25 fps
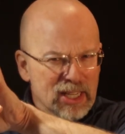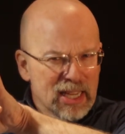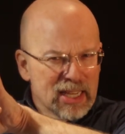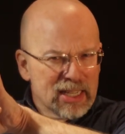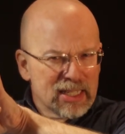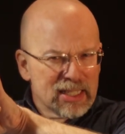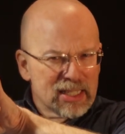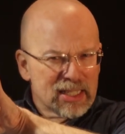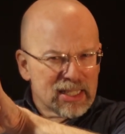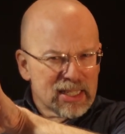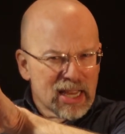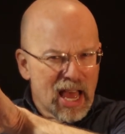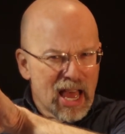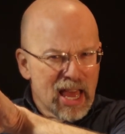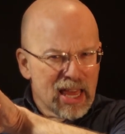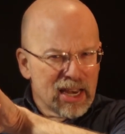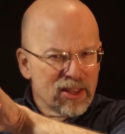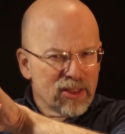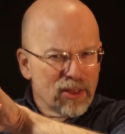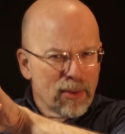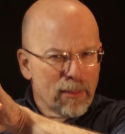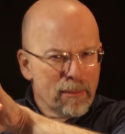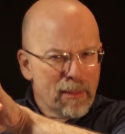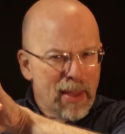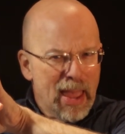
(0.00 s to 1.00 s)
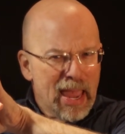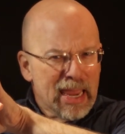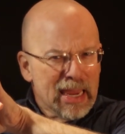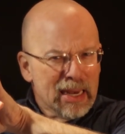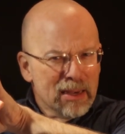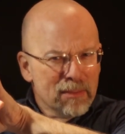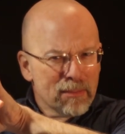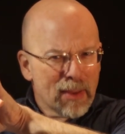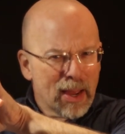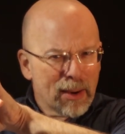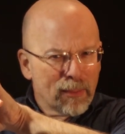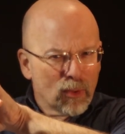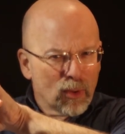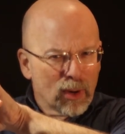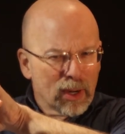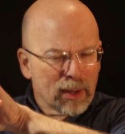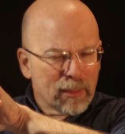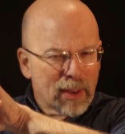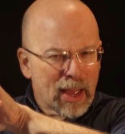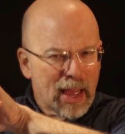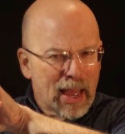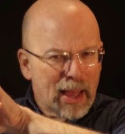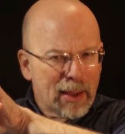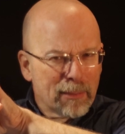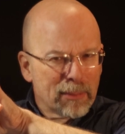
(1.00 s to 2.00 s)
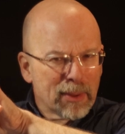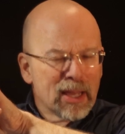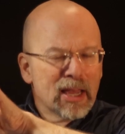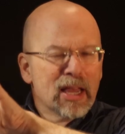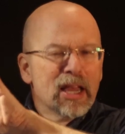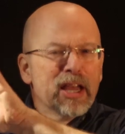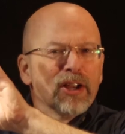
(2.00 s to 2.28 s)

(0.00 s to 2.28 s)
inside of the main memory map.